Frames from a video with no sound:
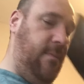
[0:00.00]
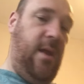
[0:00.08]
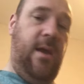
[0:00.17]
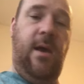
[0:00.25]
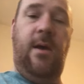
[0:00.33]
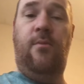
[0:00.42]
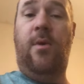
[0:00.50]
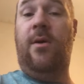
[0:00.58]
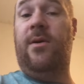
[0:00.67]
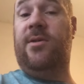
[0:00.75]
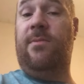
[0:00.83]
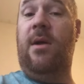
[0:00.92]
Yeah, well,
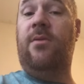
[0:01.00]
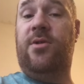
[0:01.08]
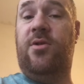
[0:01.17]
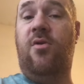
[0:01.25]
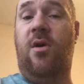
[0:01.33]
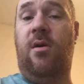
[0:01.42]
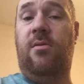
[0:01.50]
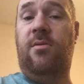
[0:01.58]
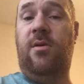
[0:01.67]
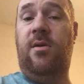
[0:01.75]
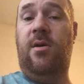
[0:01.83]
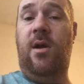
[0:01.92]
it smells strong,
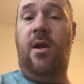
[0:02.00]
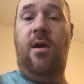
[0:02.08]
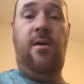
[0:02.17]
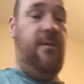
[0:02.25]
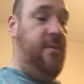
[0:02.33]
you know.